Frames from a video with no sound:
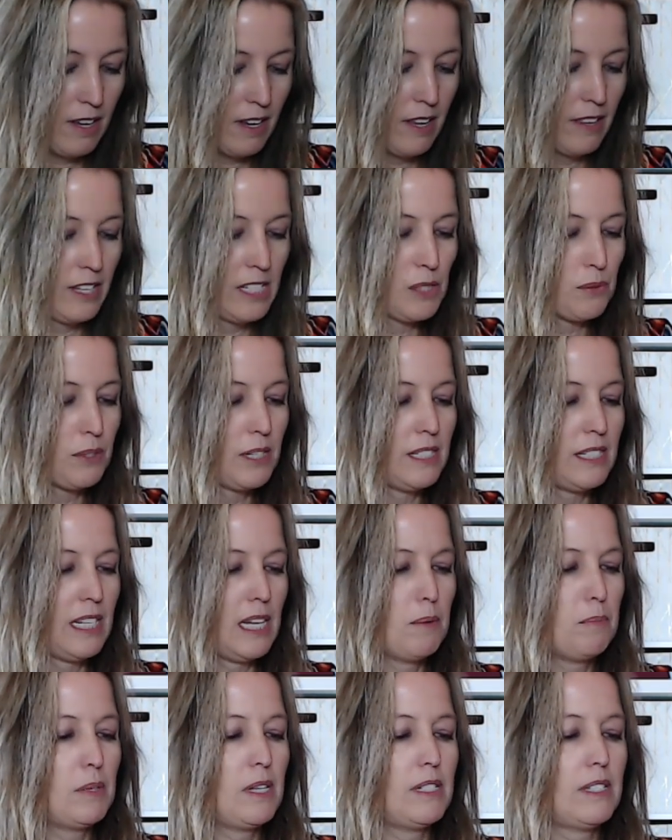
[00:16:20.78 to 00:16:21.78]
This one is
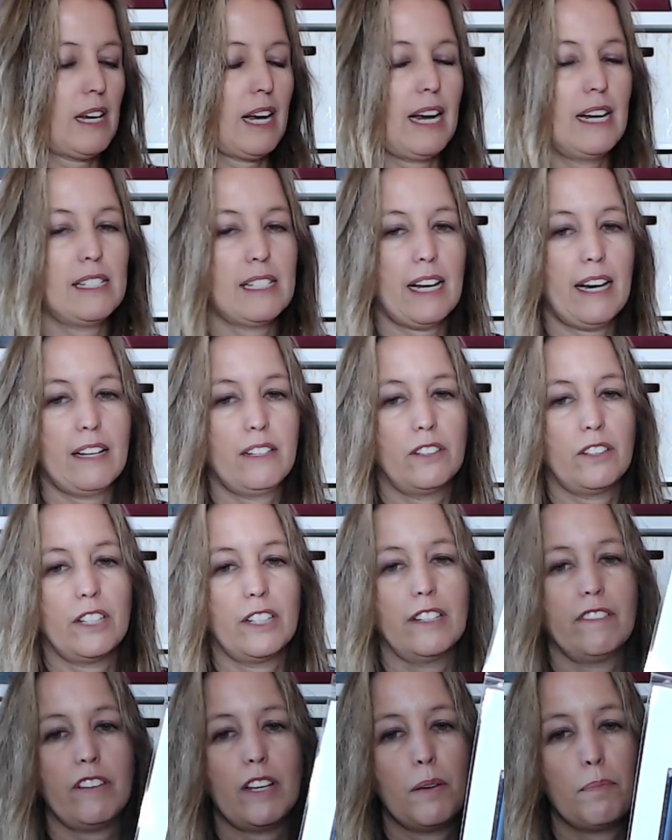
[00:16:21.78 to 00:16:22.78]
M Designs. I hadn't
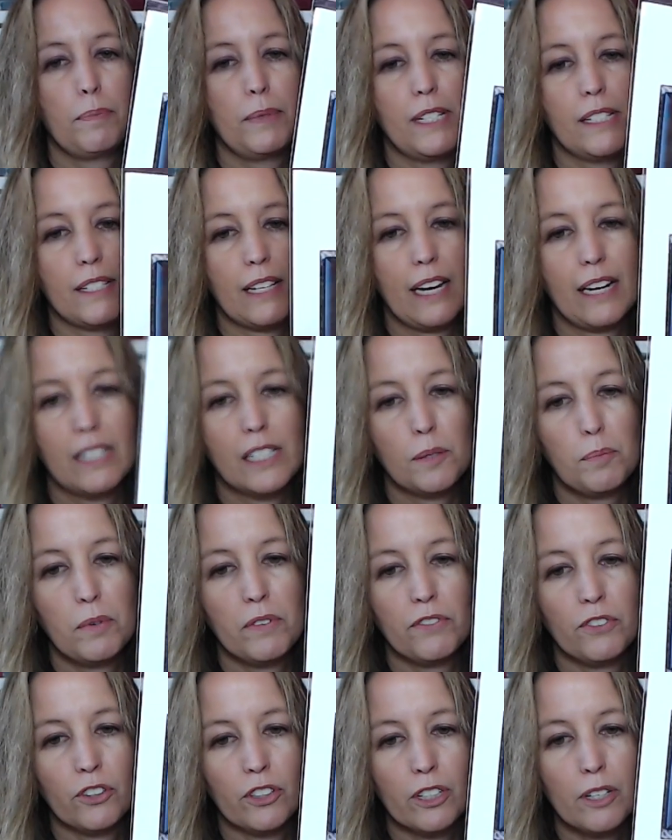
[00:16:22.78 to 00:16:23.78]
heard of M Designs
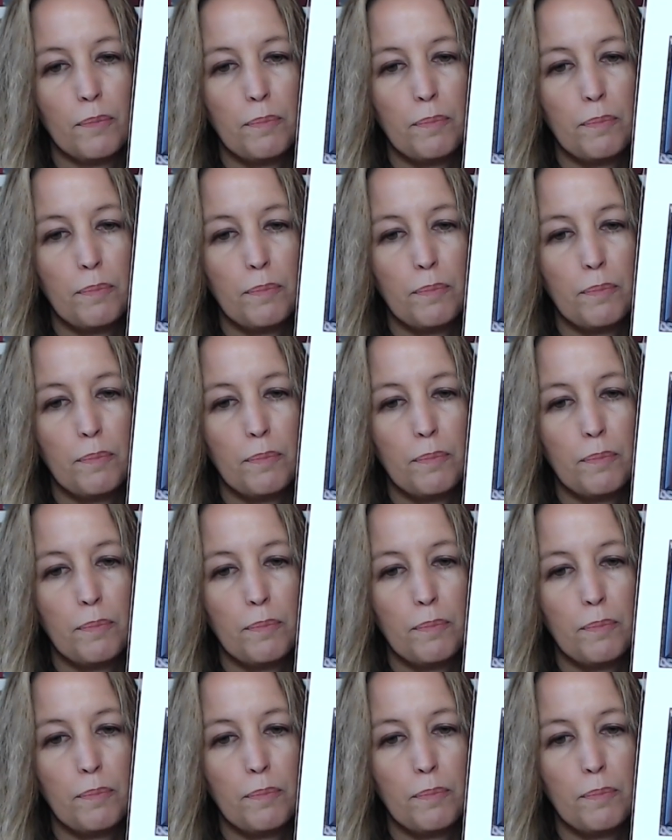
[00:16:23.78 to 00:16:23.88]
before,